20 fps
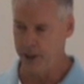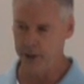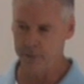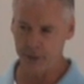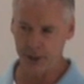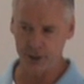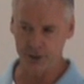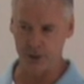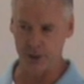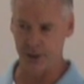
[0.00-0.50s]

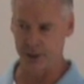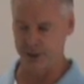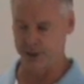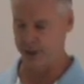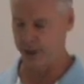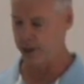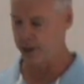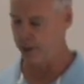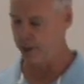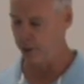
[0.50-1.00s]
Inmates in
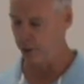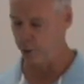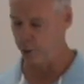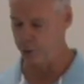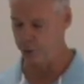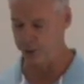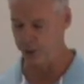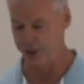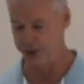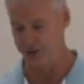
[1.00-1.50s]
Ontario
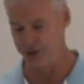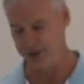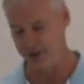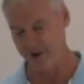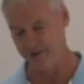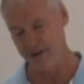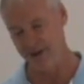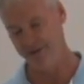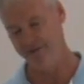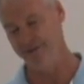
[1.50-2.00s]
spend
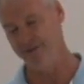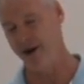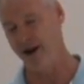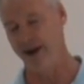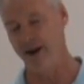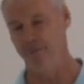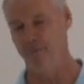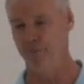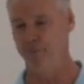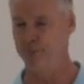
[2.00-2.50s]

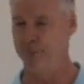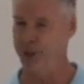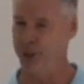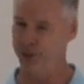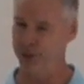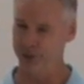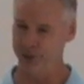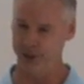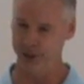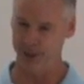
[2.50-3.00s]
75
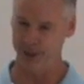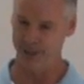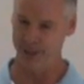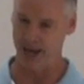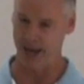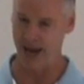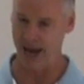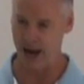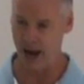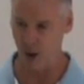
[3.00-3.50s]

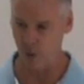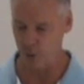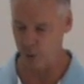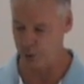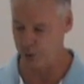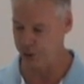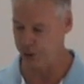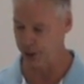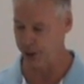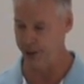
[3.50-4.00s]
million
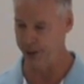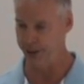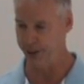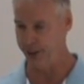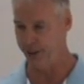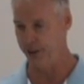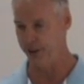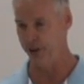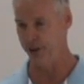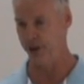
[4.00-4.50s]
hours a
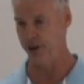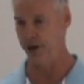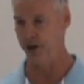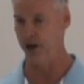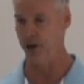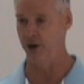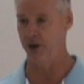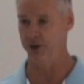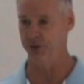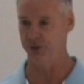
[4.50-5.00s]
year
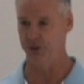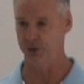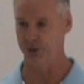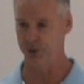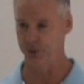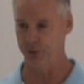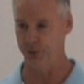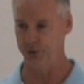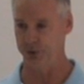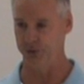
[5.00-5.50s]
in our
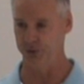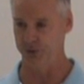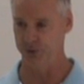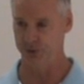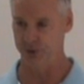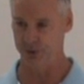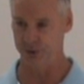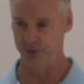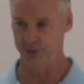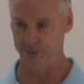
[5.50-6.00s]

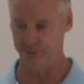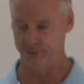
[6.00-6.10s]
institutions.